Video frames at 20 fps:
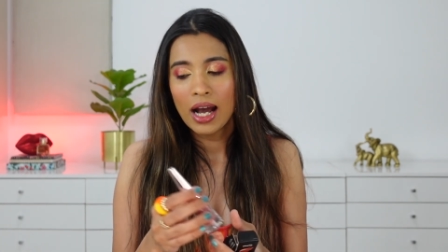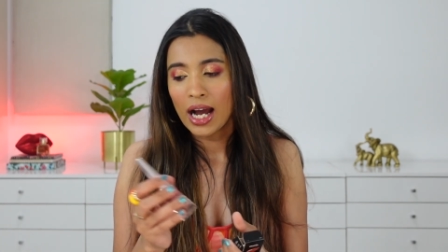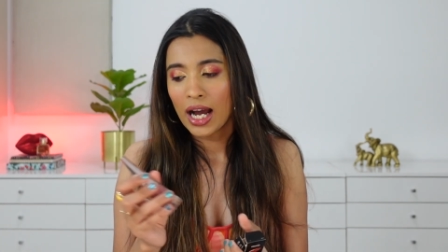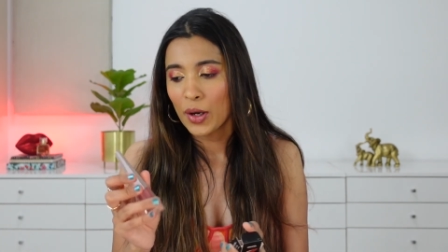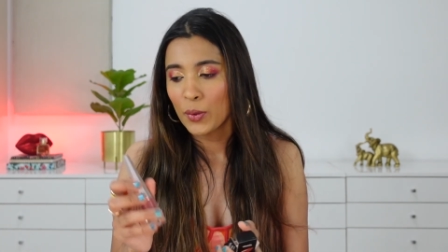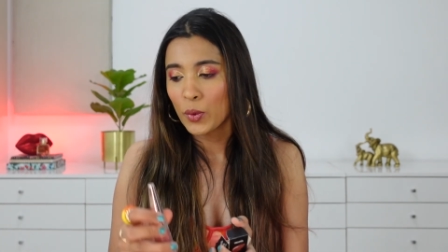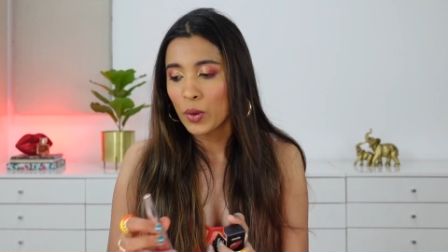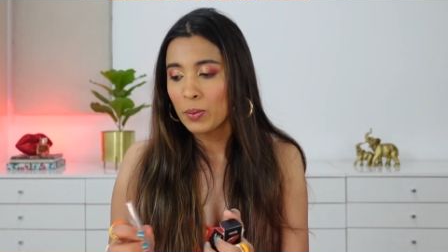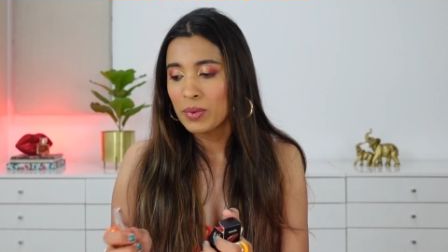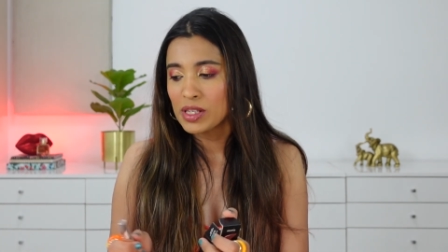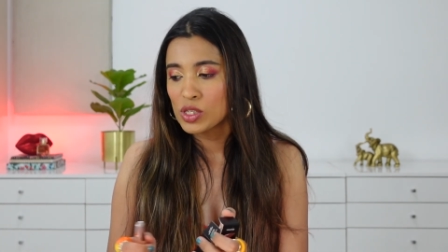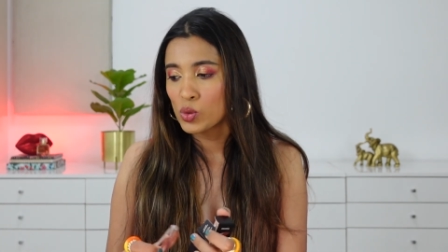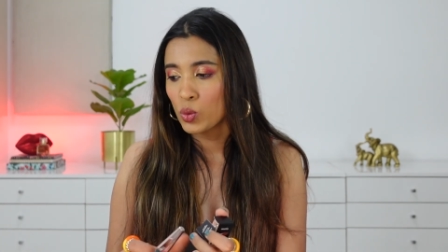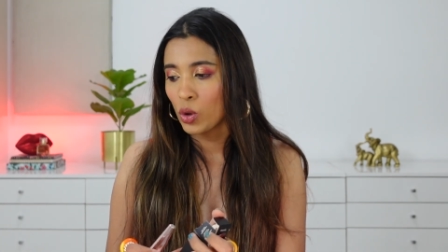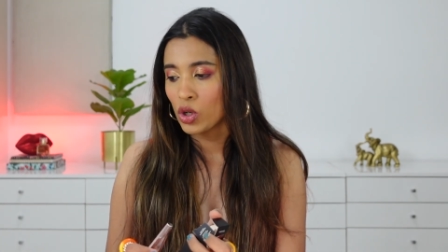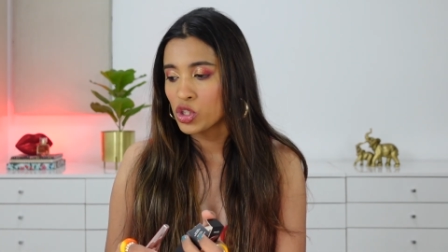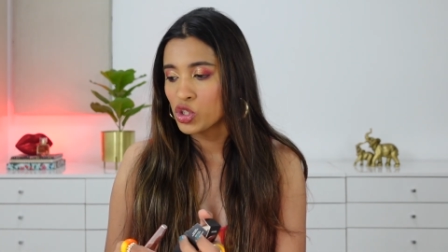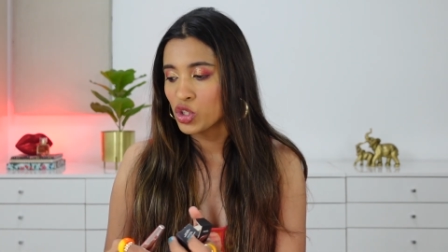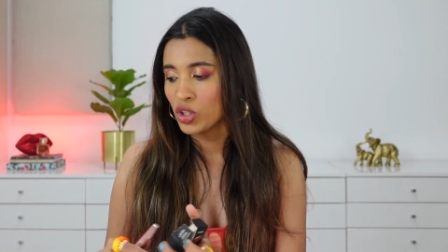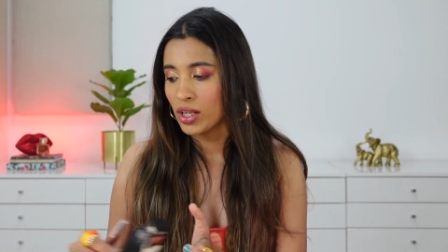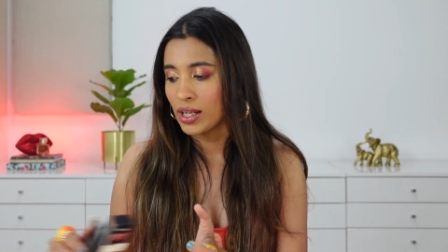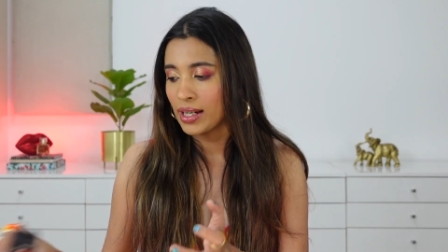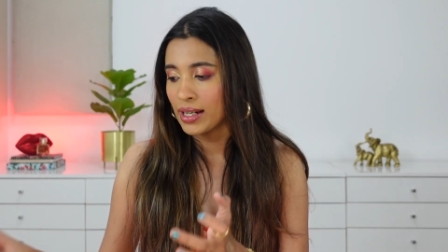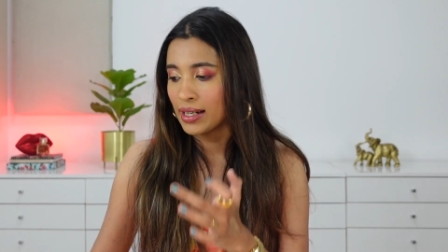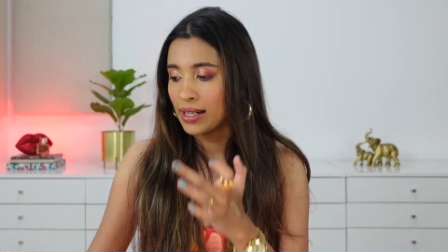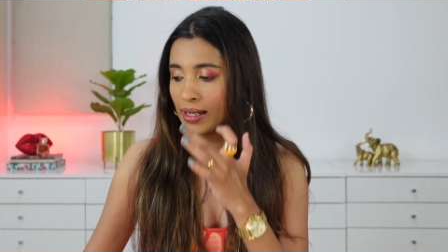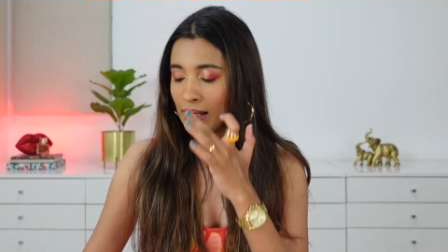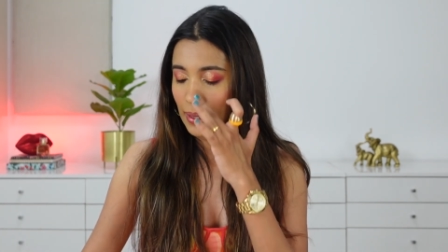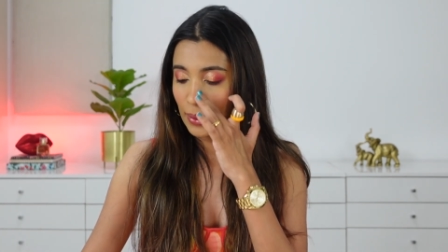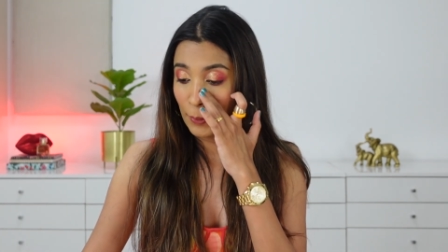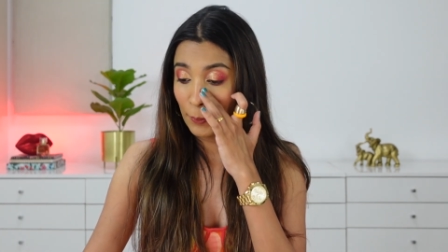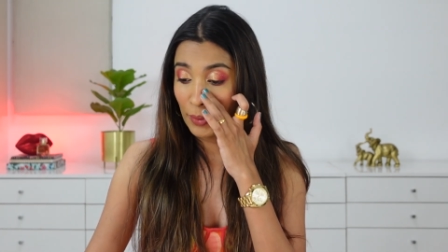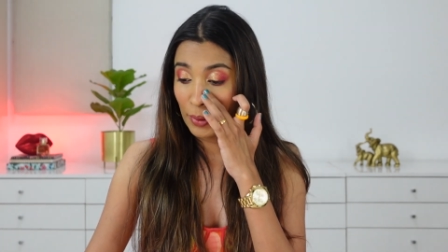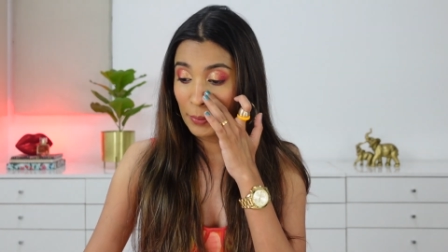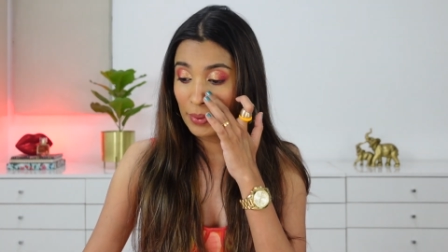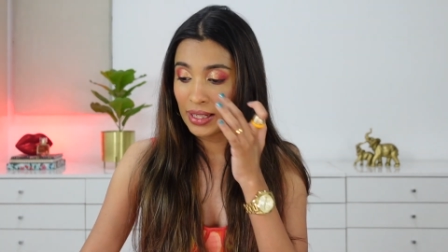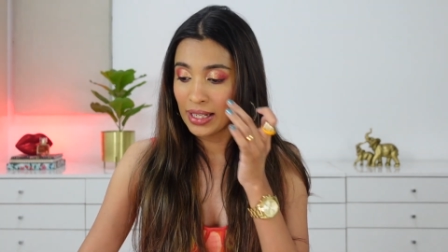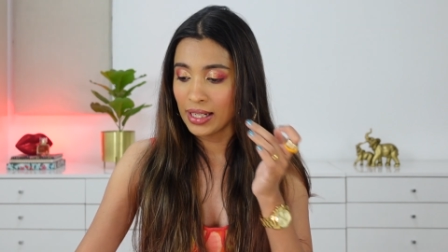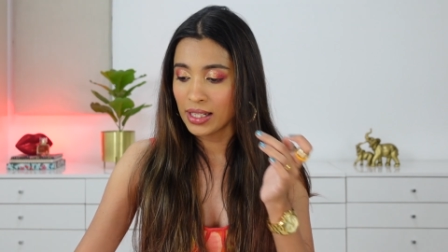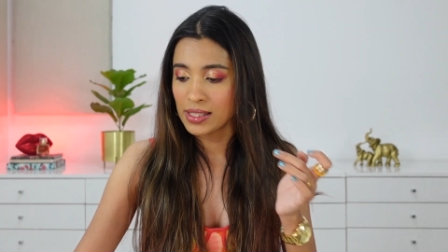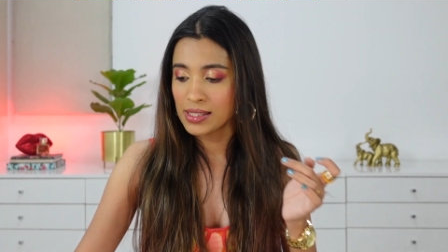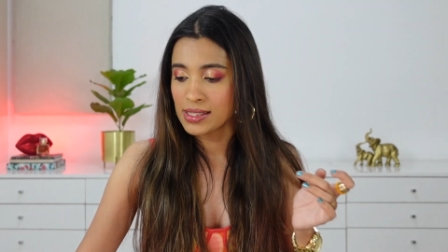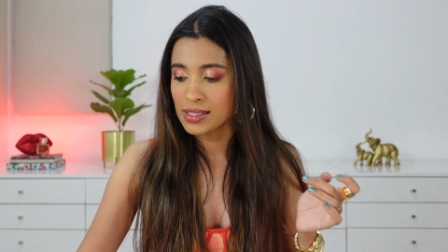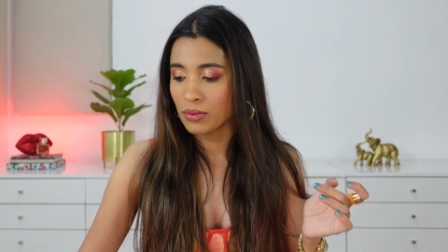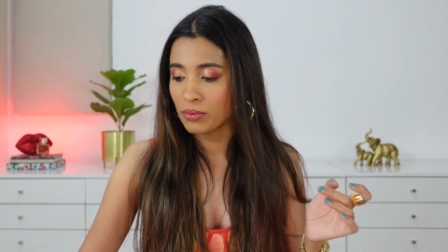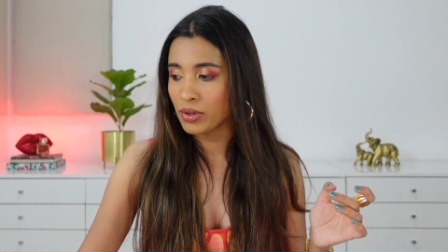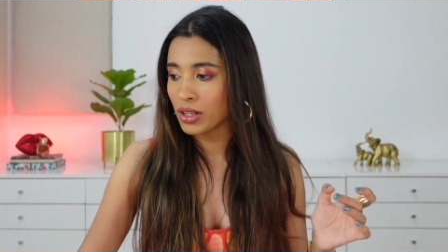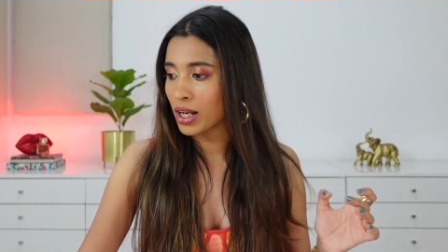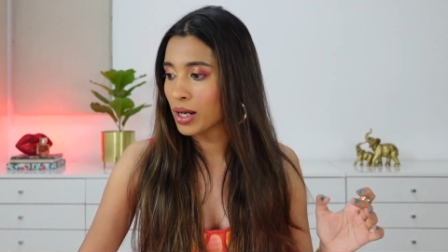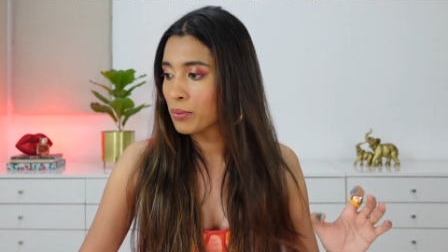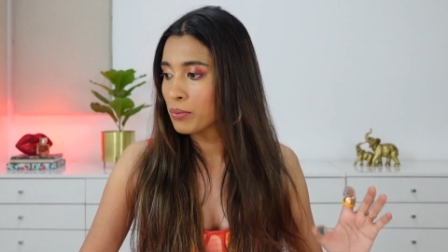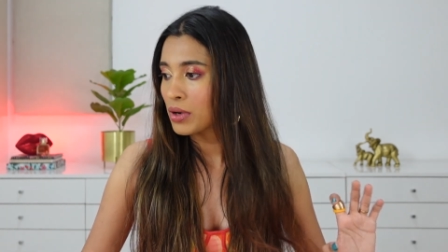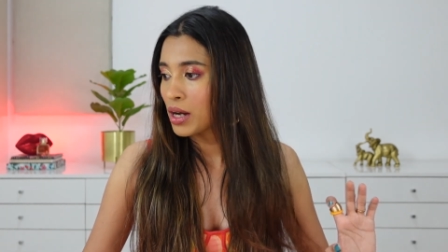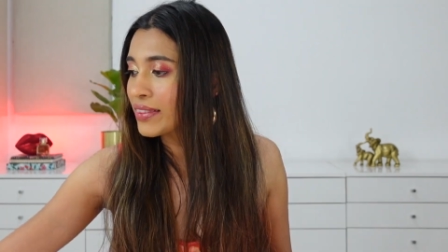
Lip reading: I will be swatching it maybe later sometime.